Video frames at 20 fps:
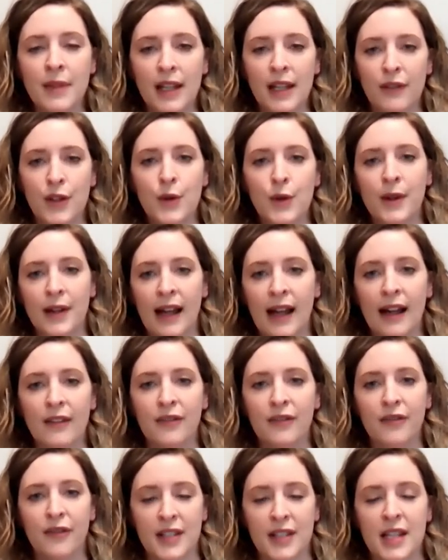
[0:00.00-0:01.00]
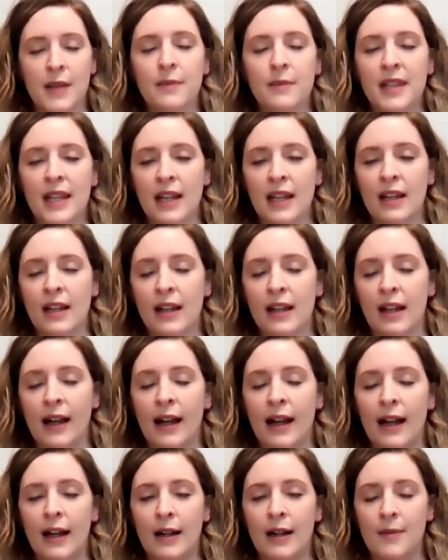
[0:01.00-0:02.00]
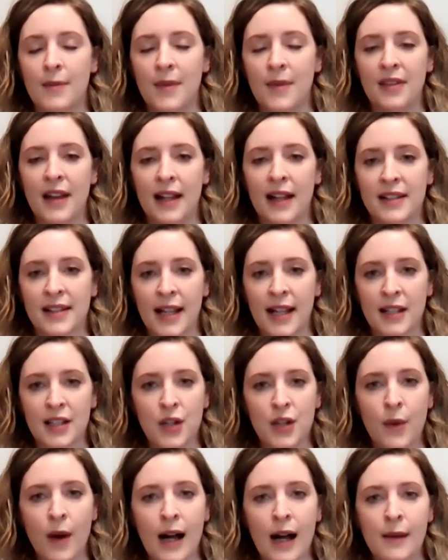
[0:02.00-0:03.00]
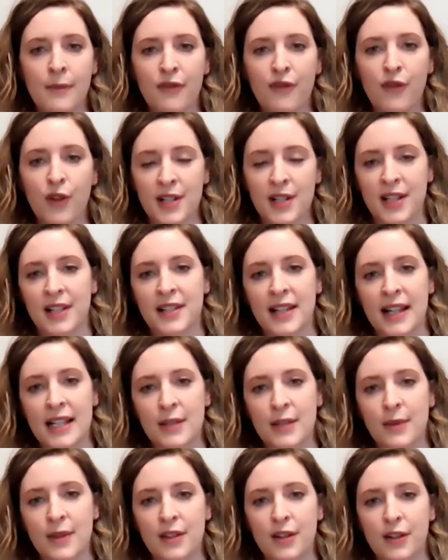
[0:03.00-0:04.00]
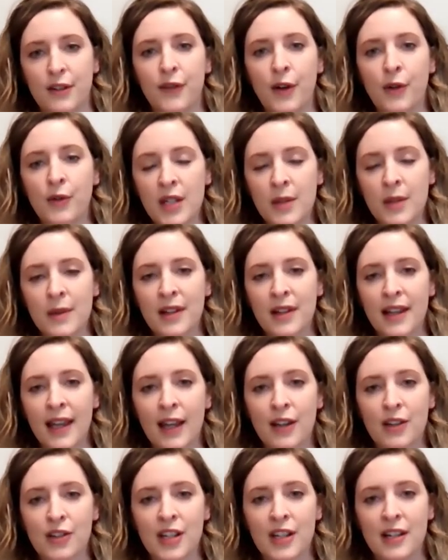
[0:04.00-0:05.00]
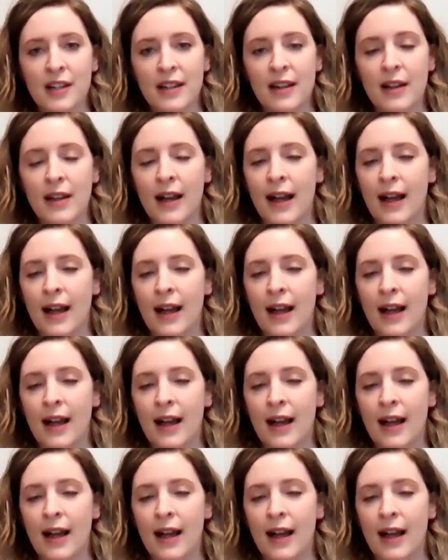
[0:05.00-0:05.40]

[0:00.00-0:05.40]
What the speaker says: if you can have something that sets you up for success with your phone communication